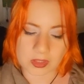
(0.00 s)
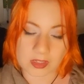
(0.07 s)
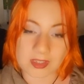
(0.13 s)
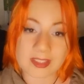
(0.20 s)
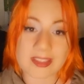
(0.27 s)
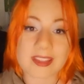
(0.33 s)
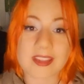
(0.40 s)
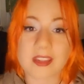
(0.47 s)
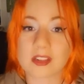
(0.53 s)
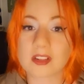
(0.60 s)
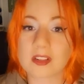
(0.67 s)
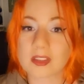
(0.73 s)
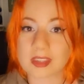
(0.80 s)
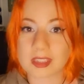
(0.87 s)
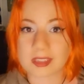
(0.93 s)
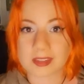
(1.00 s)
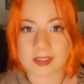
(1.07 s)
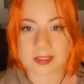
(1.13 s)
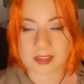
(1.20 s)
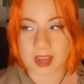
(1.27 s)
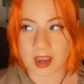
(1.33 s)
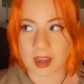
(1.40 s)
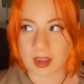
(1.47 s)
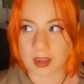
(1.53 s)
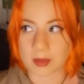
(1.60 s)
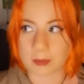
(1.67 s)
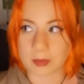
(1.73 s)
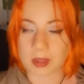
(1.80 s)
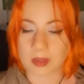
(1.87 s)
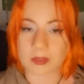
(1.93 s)
consider this
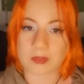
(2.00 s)
time a